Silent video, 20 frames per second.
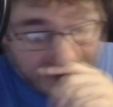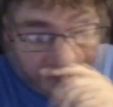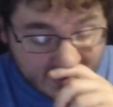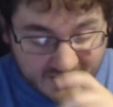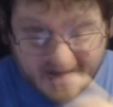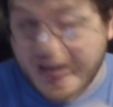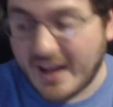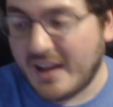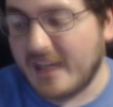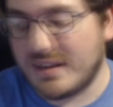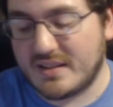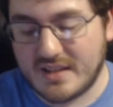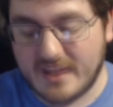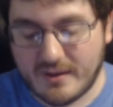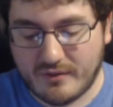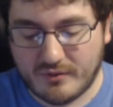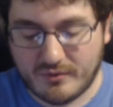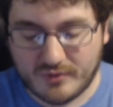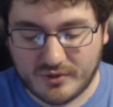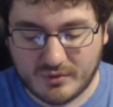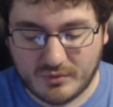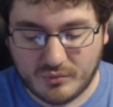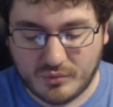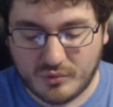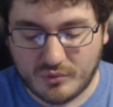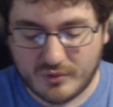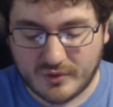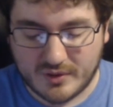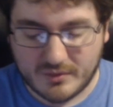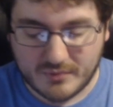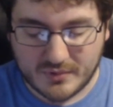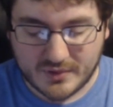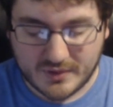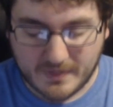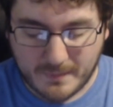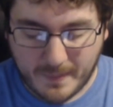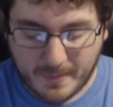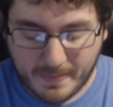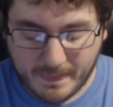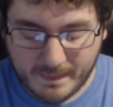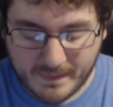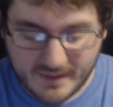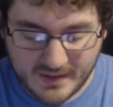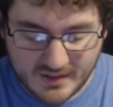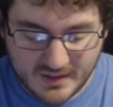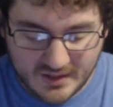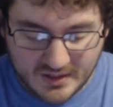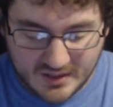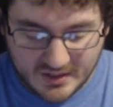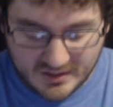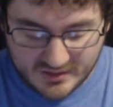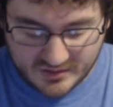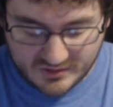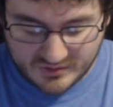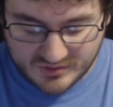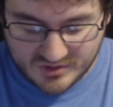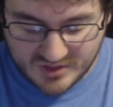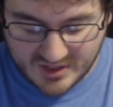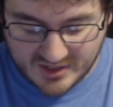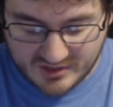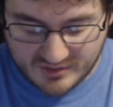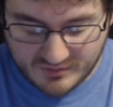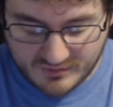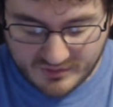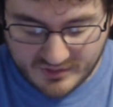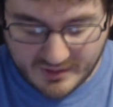87 for the movie, but so January.